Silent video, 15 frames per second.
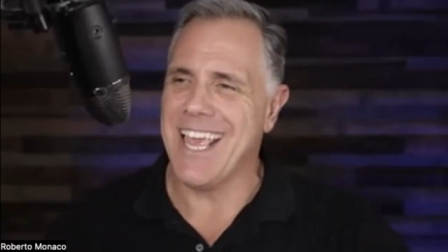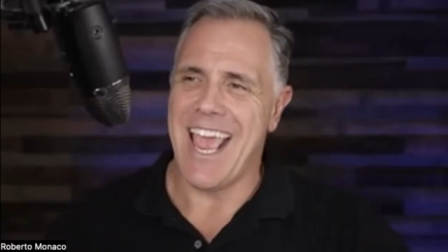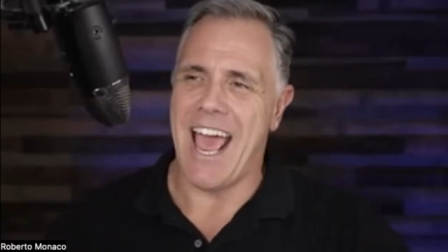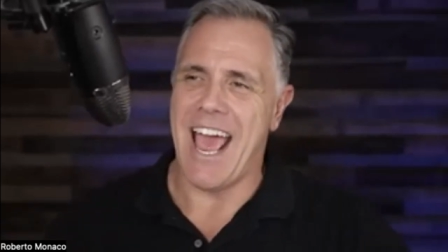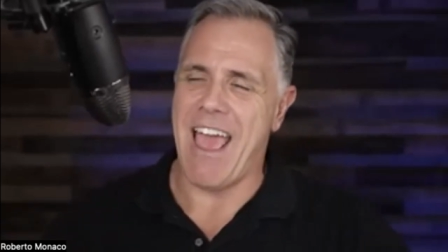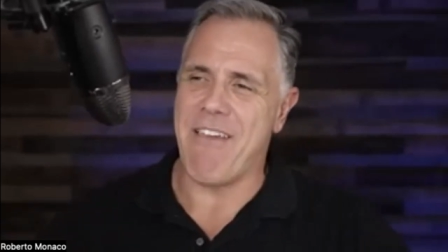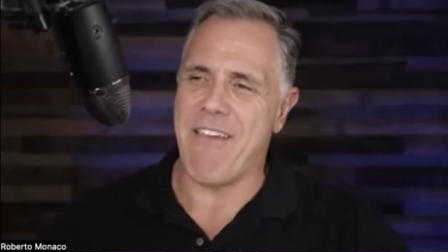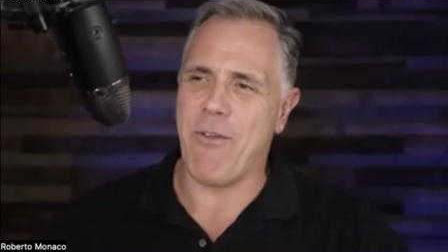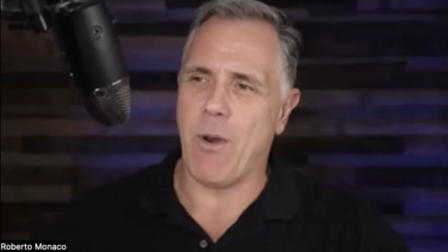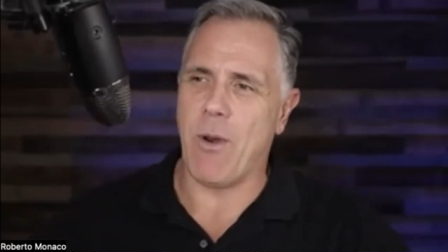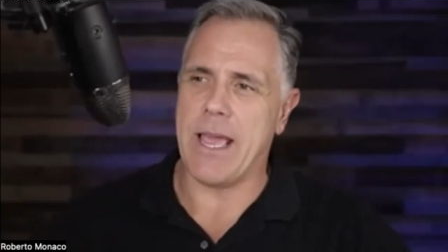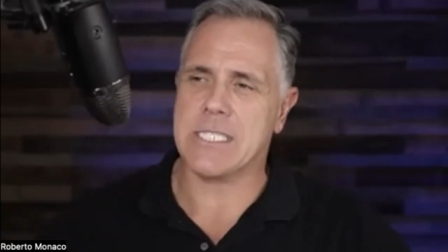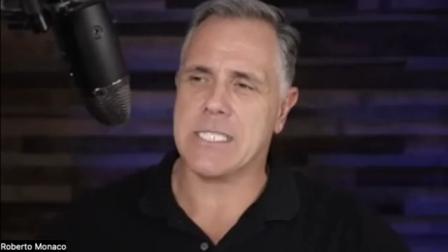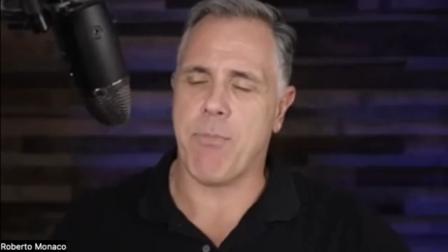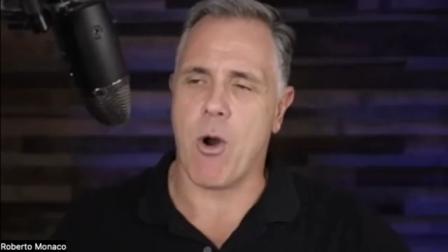I, I feel
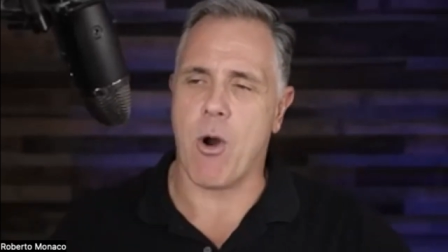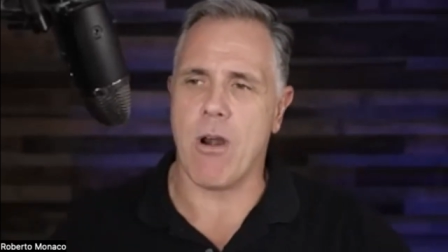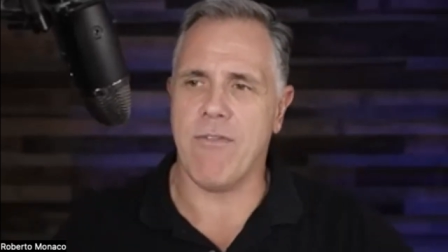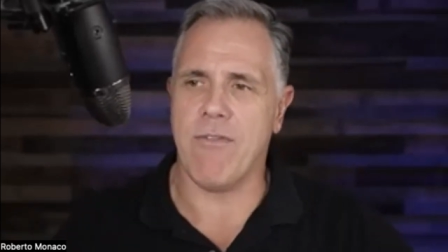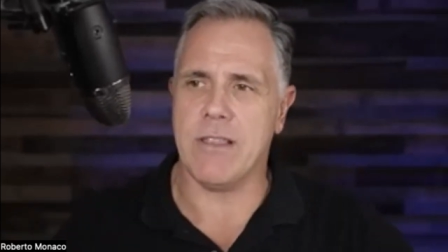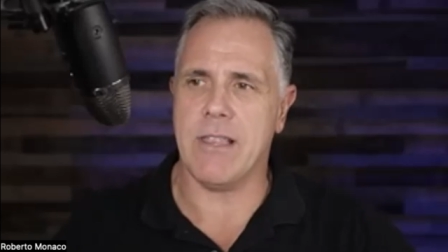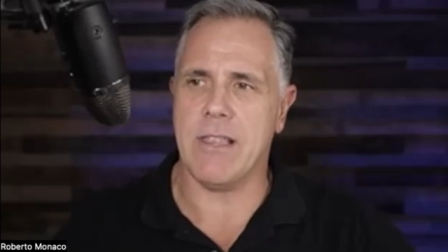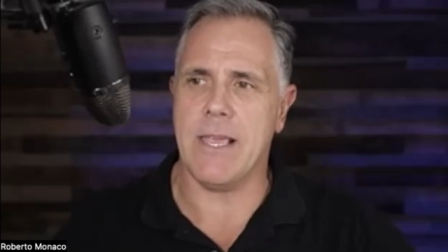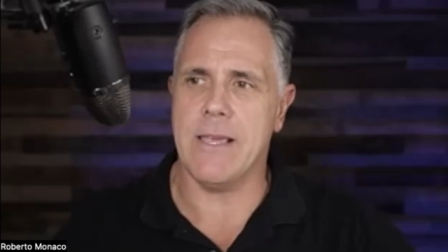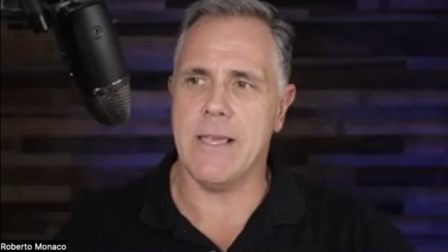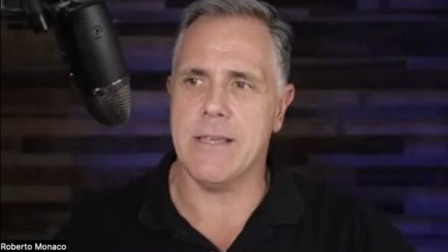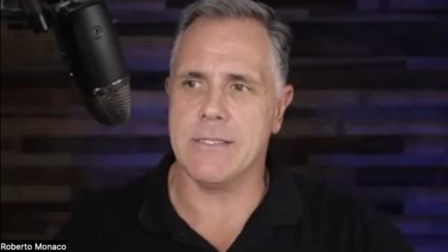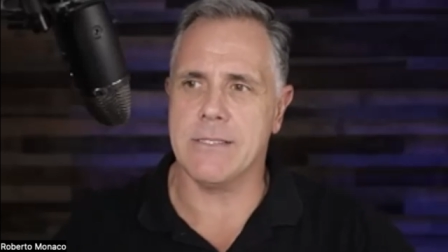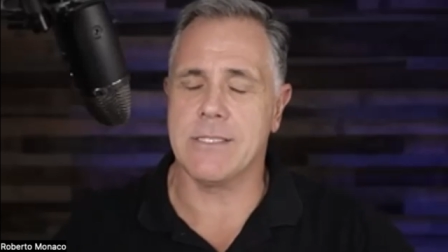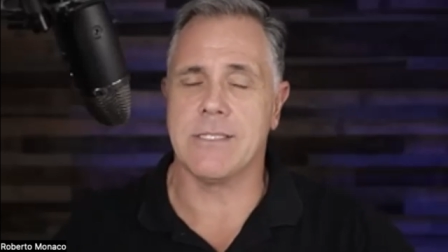like part of it
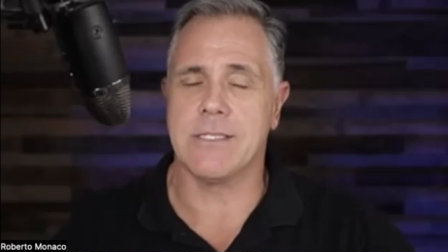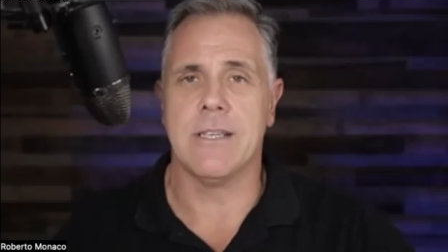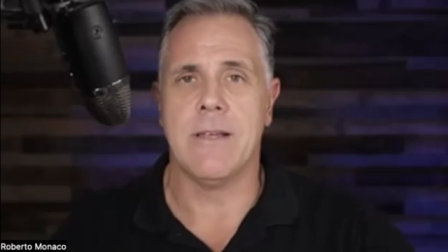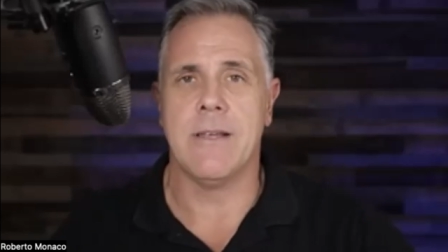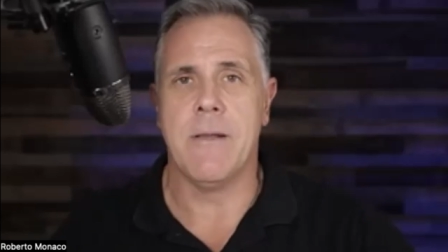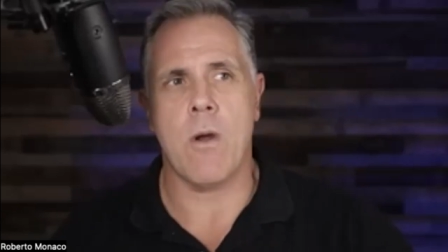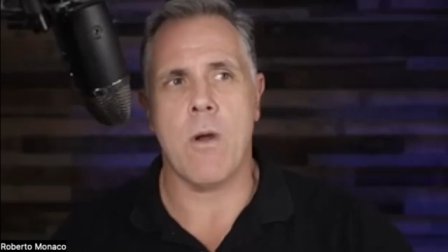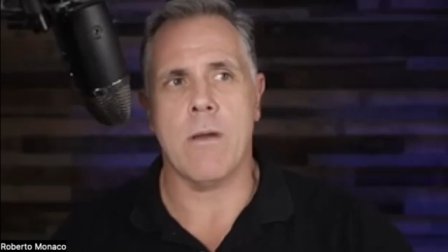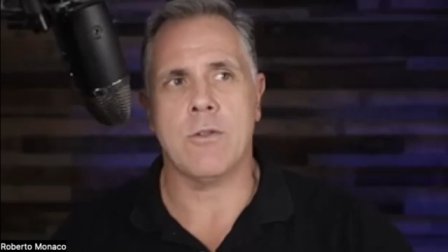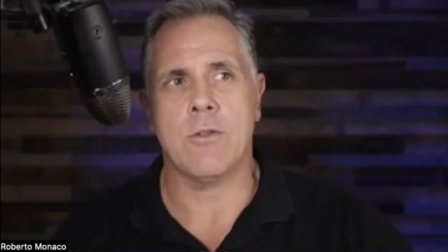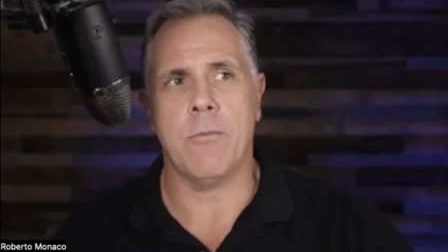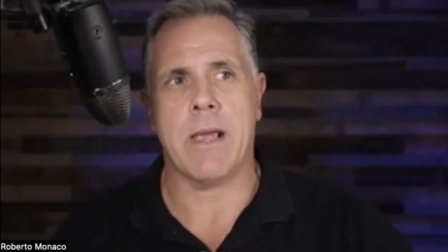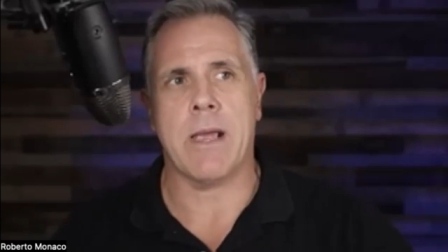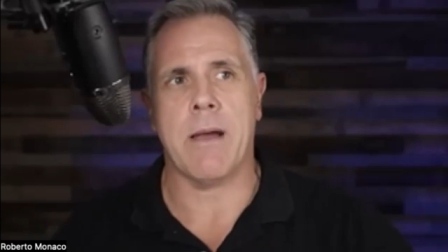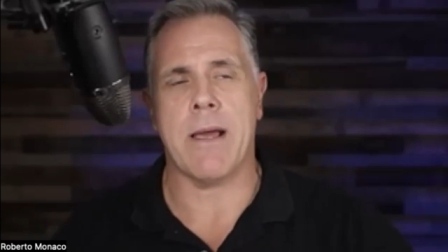is to
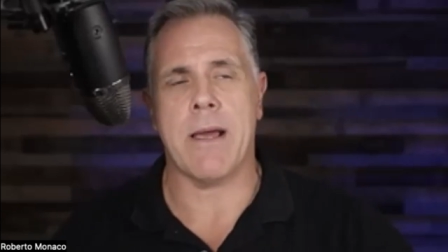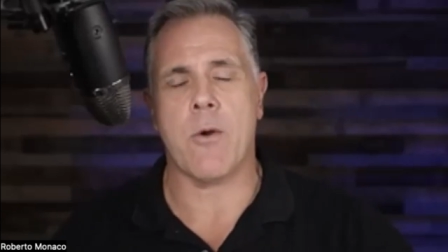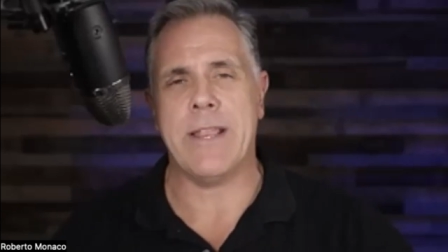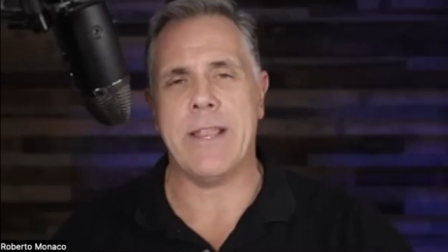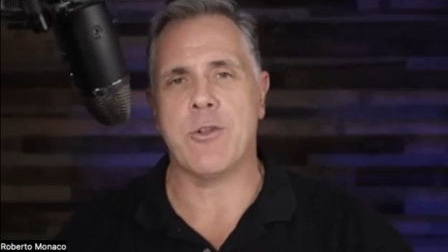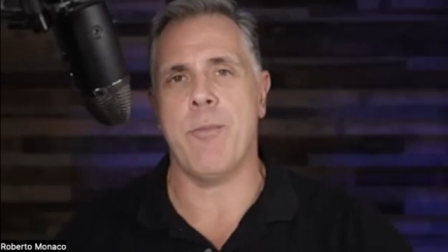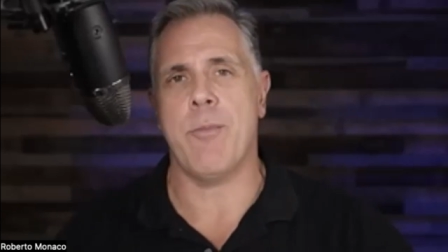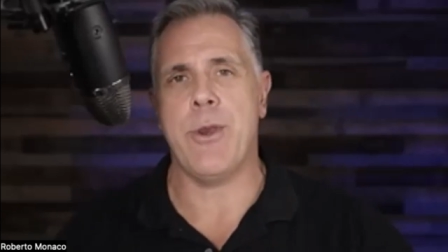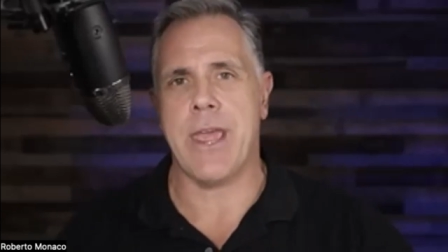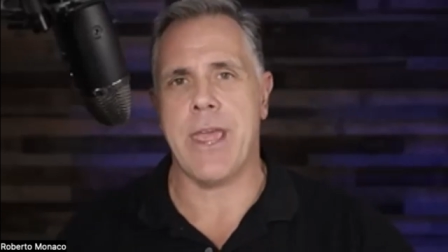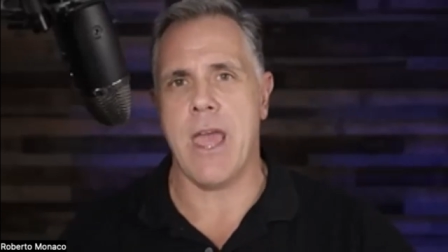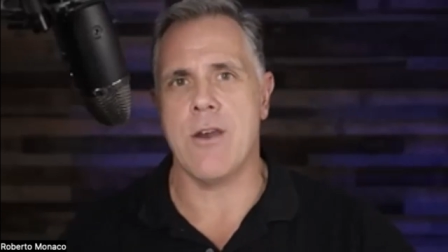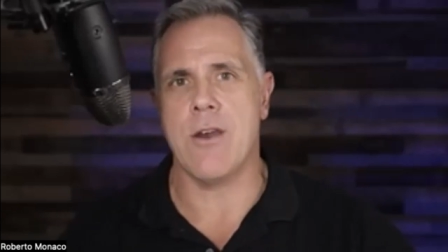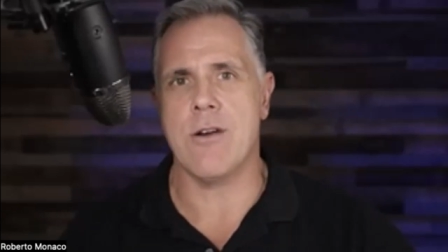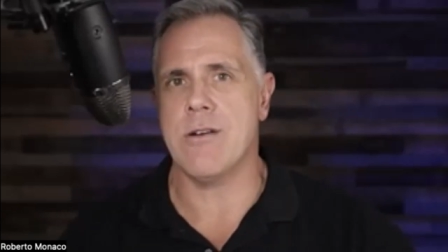become a great
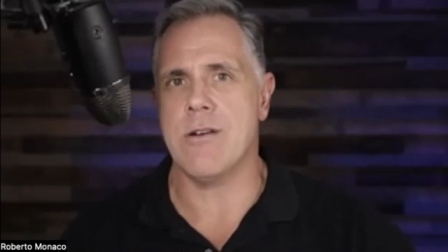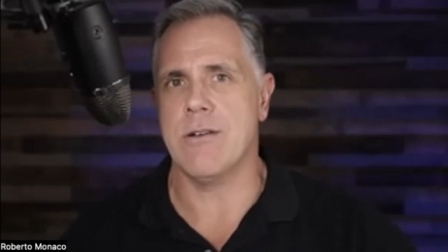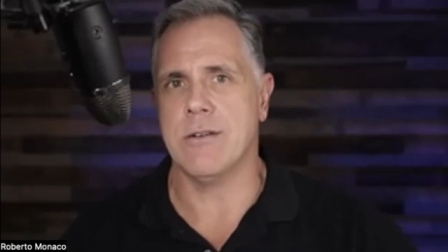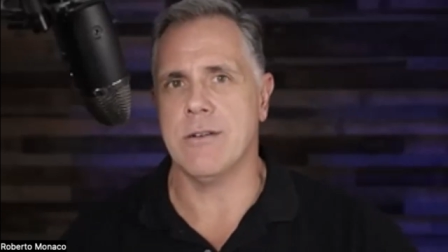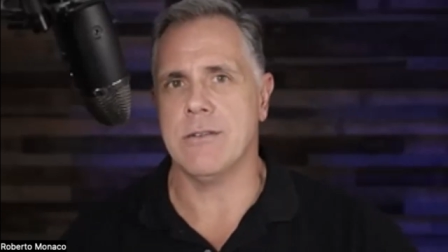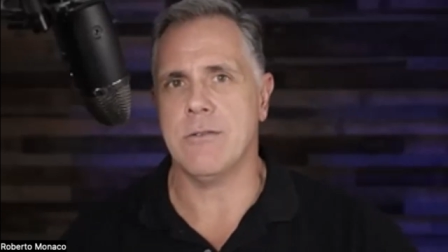communicator,